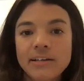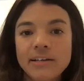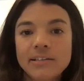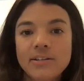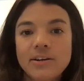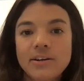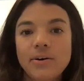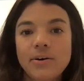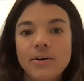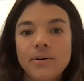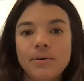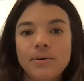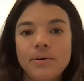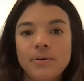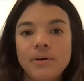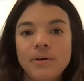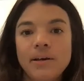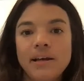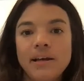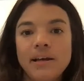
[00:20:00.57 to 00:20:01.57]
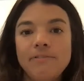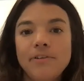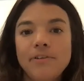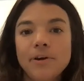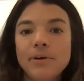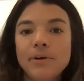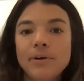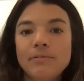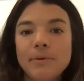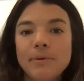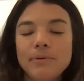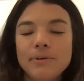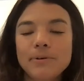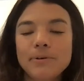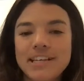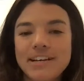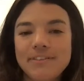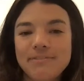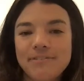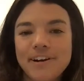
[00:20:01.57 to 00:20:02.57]
So if you're one of my real
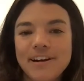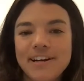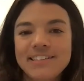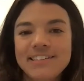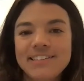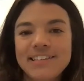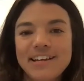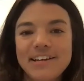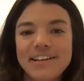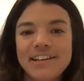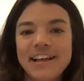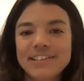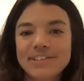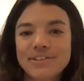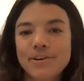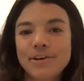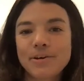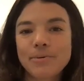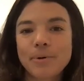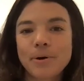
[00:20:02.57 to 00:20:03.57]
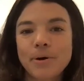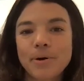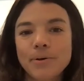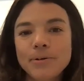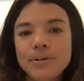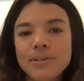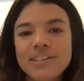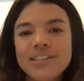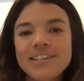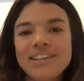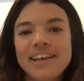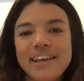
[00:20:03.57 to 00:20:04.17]
estate friends and that's all you post,